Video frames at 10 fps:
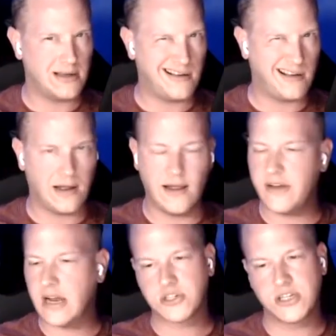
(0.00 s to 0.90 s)
I
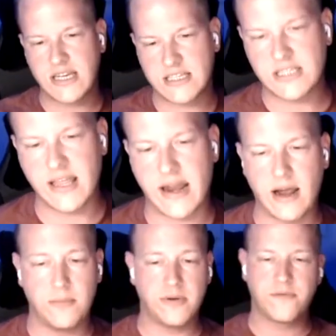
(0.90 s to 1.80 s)
haven't actually tested that
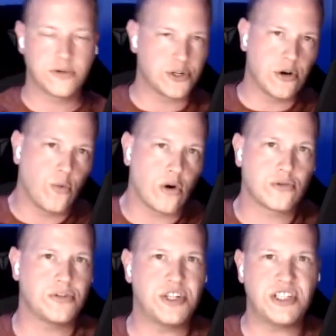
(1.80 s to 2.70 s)
out, but for sure
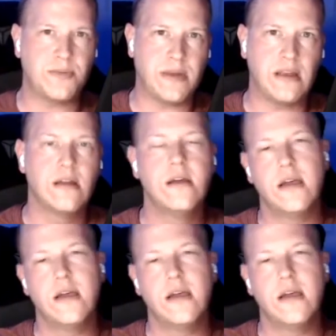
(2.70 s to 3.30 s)
works with GCP.